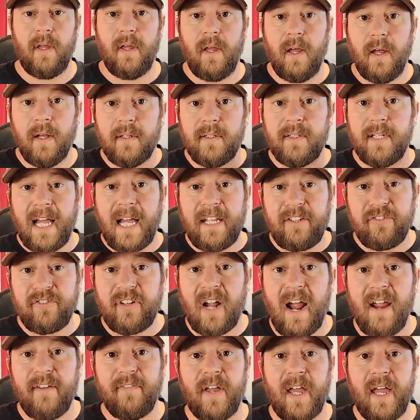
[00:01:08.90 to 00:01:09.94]
Let's
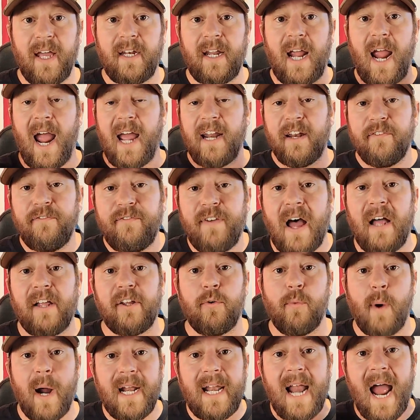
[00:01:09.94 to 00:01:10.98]
dive in and
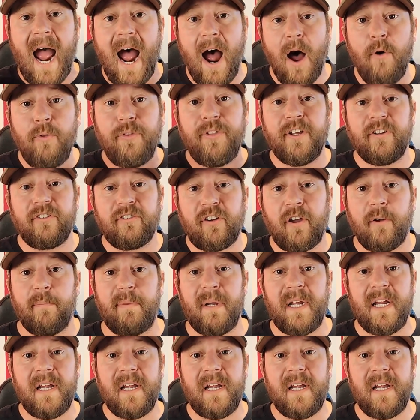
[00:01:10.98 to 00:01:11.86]
evaluate how this could be